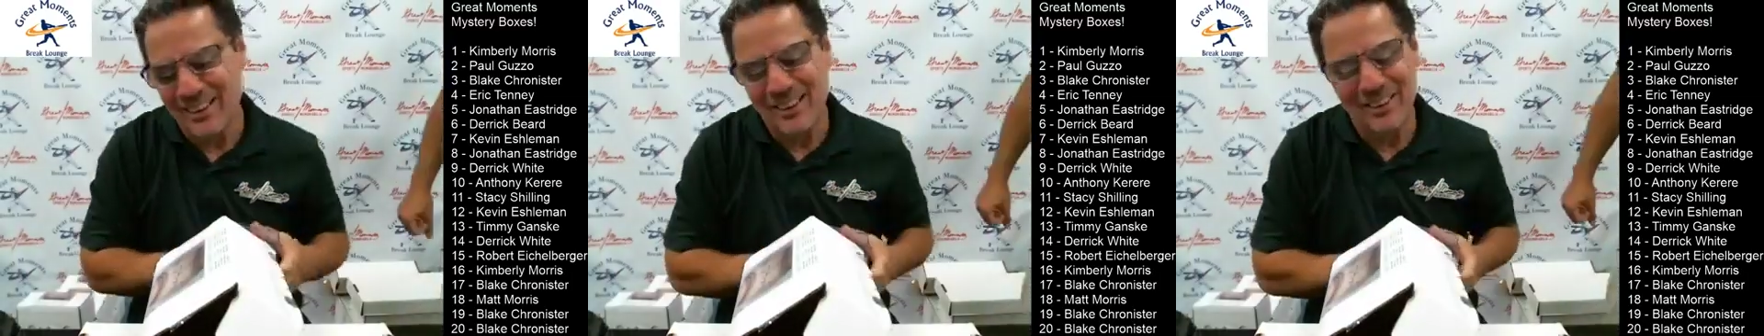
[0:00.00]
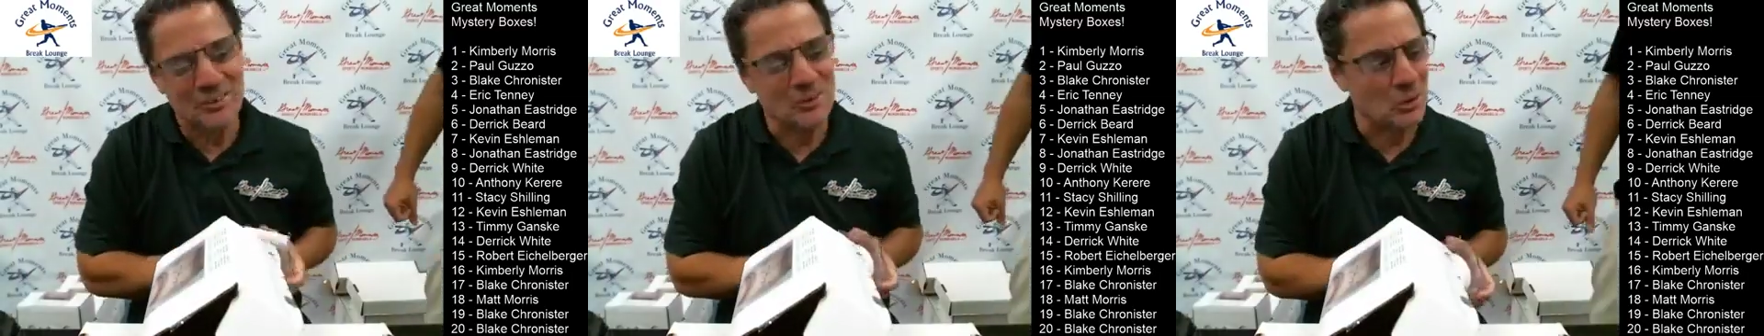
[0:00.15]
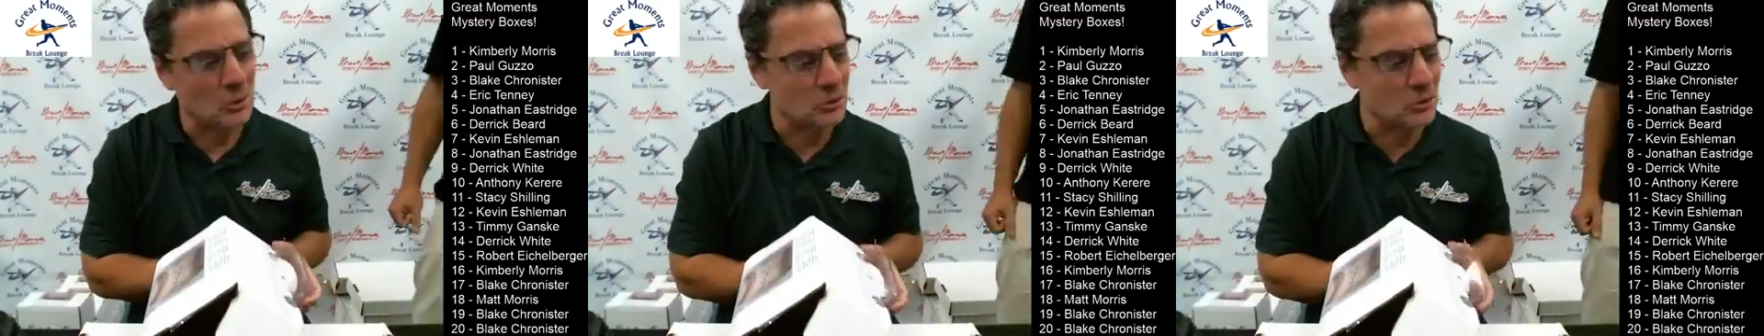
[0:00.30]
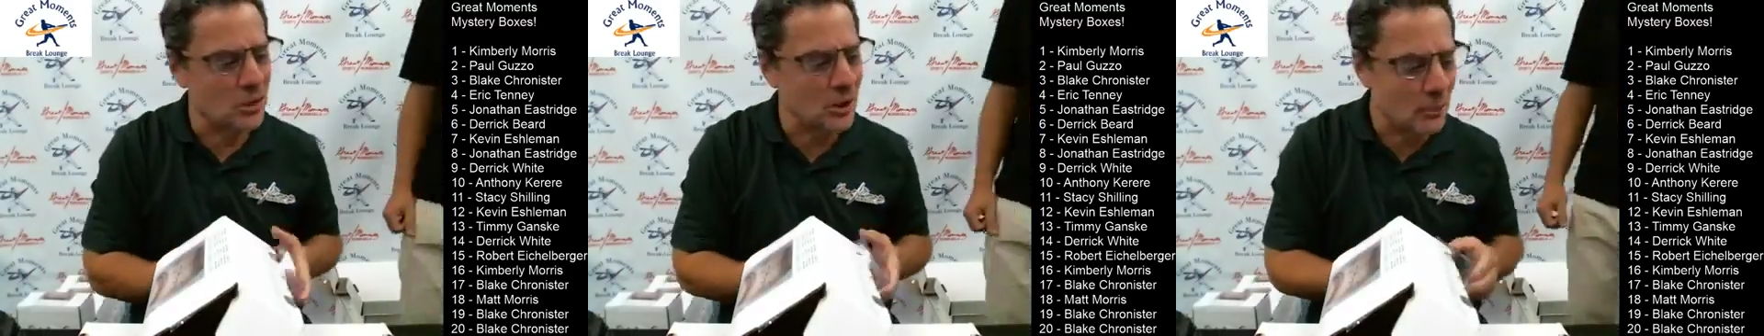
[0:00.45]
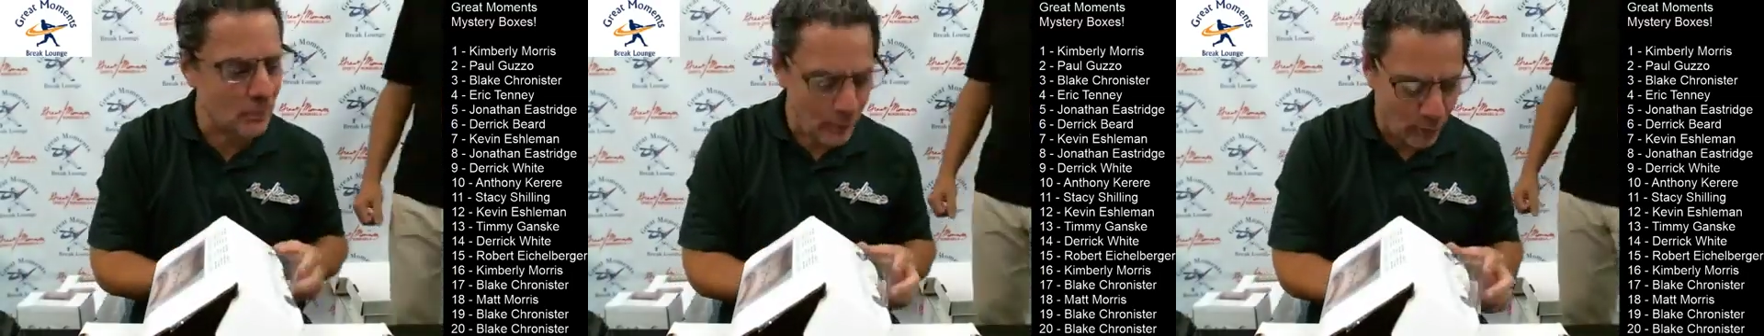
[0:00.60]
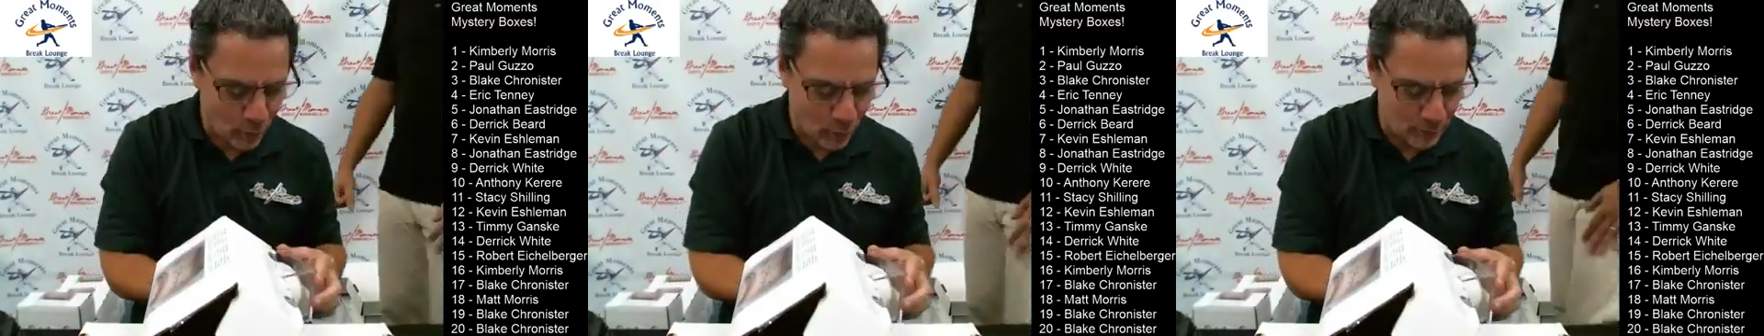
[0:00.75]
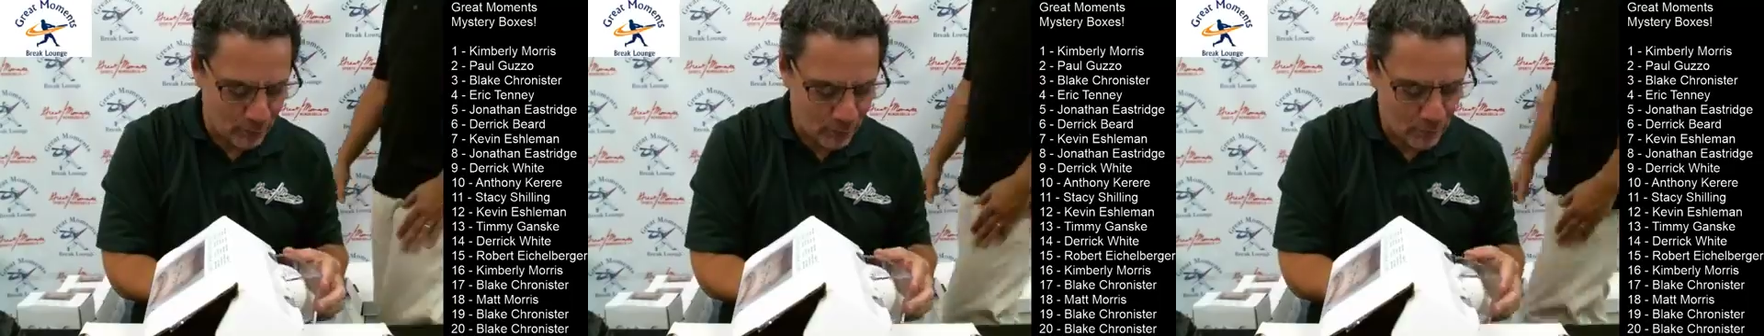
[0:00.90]
So Jim
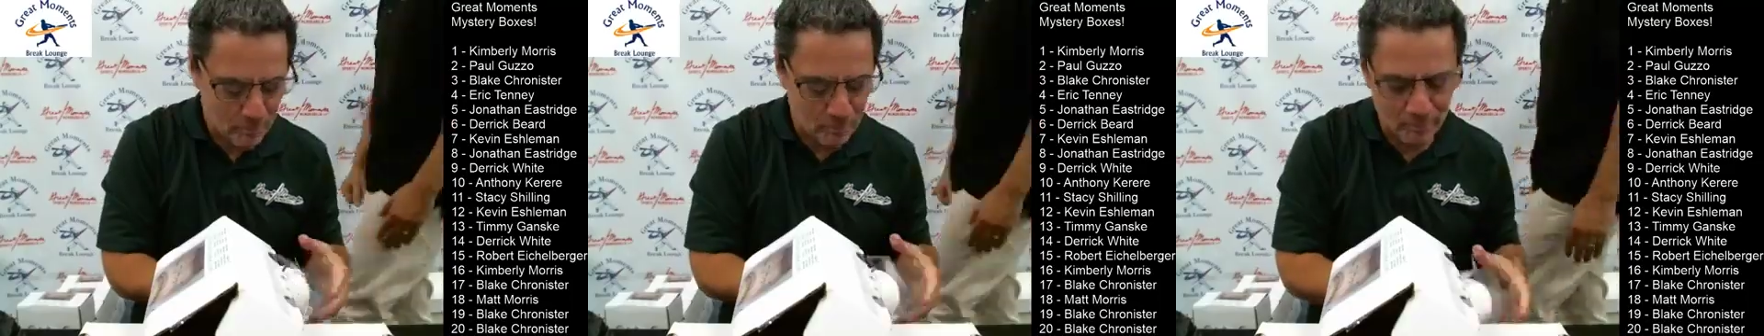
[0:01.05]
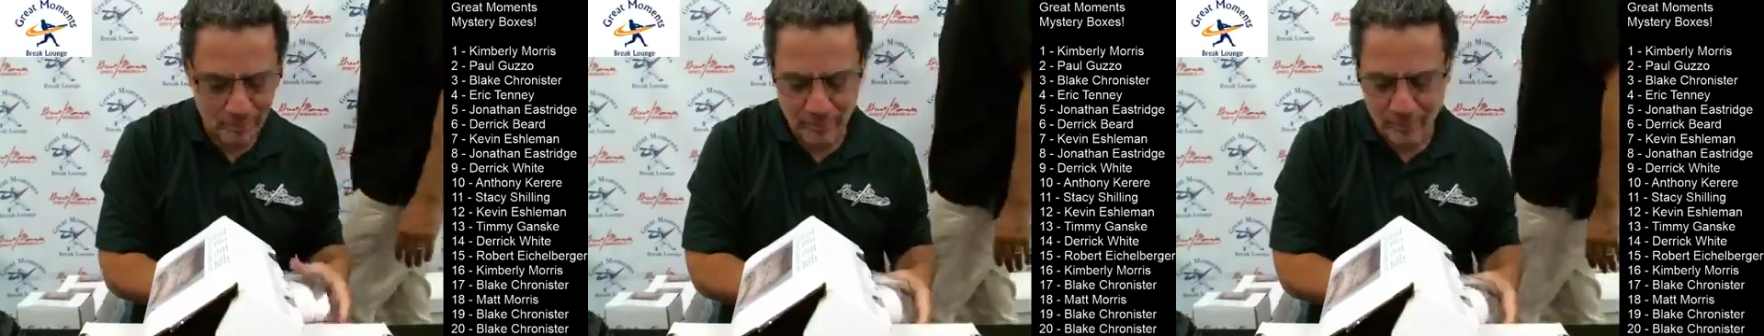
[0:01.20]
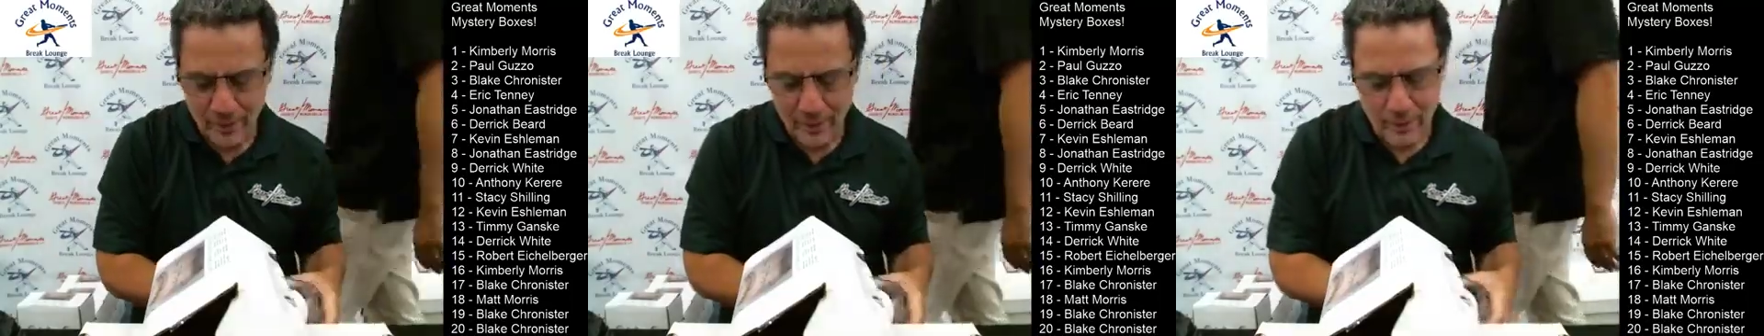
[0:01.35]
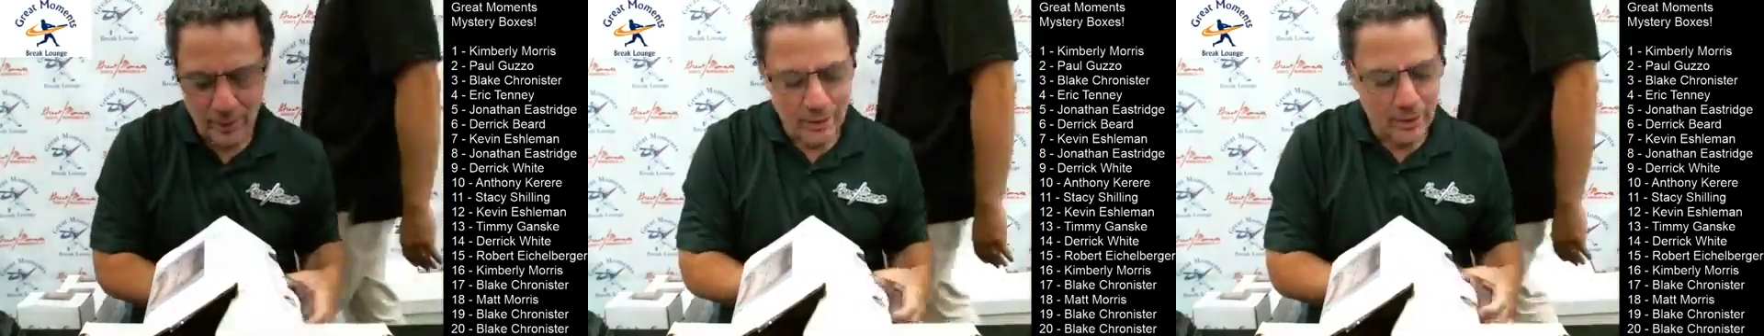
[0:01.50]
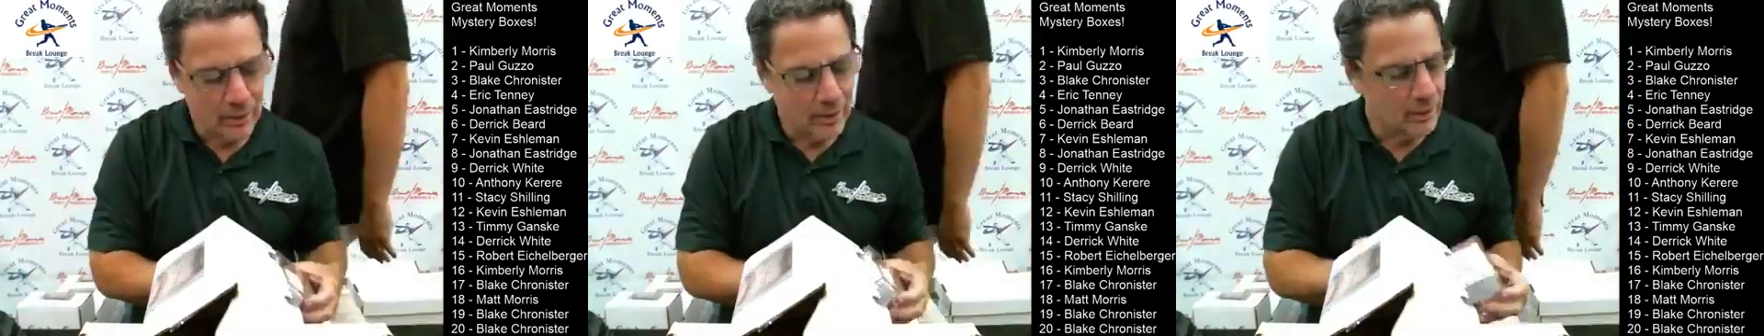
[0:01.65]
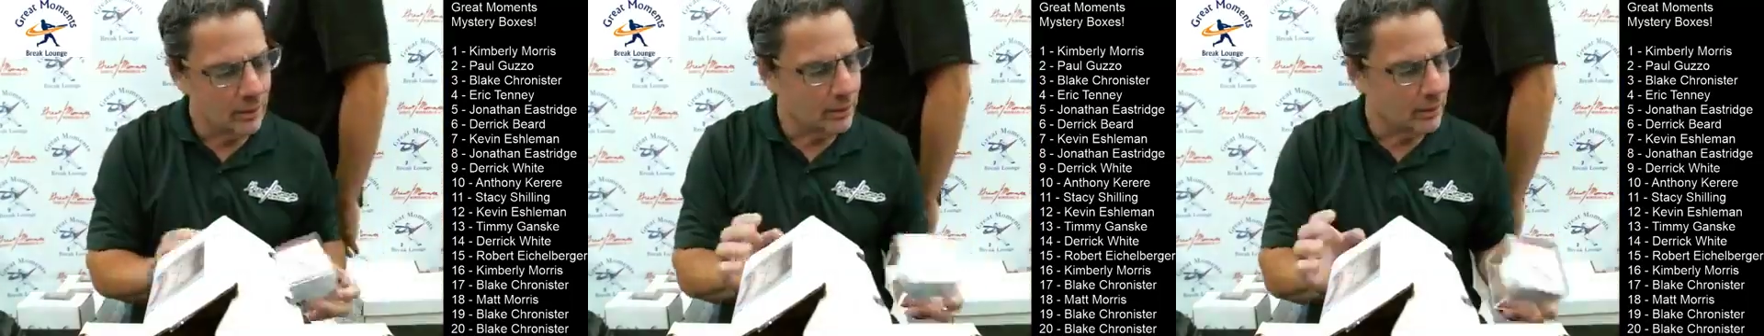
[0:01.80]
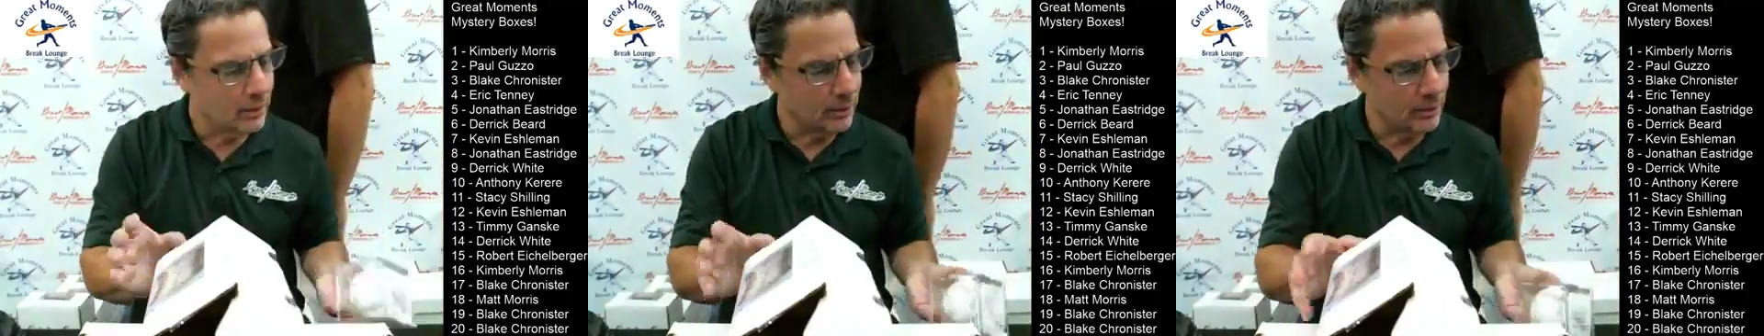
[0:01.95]
Palmer. I think he got one
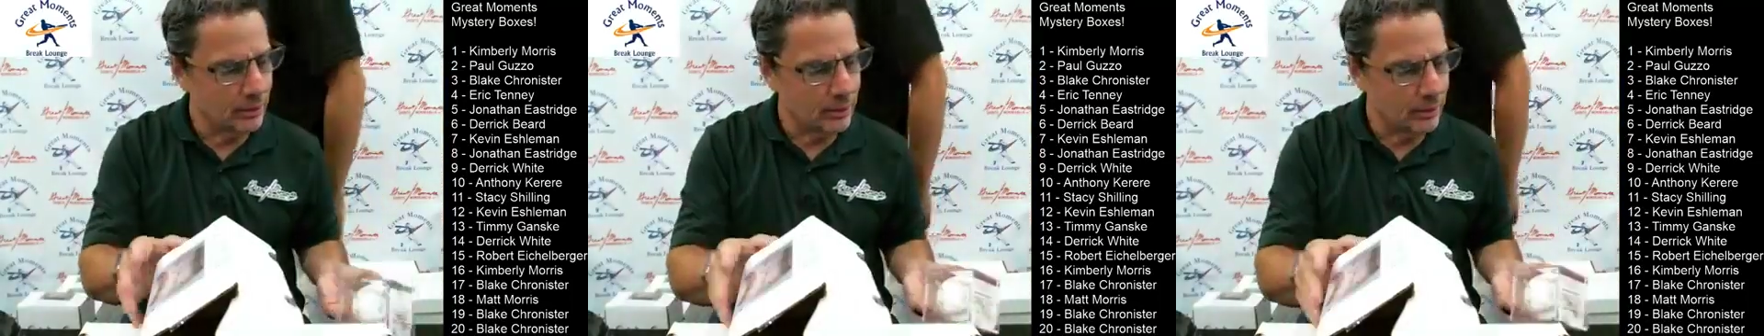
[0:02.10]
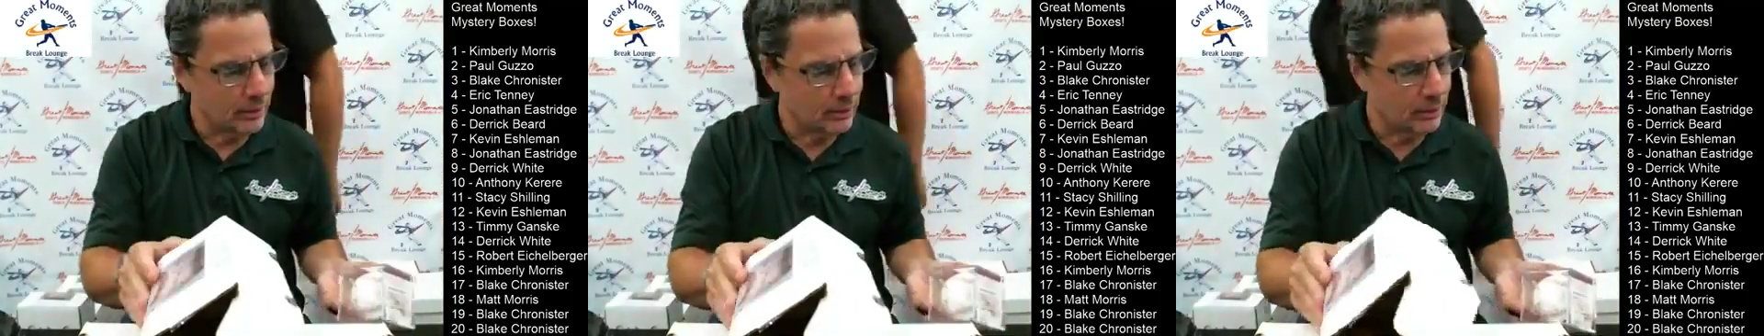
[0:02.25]
recently.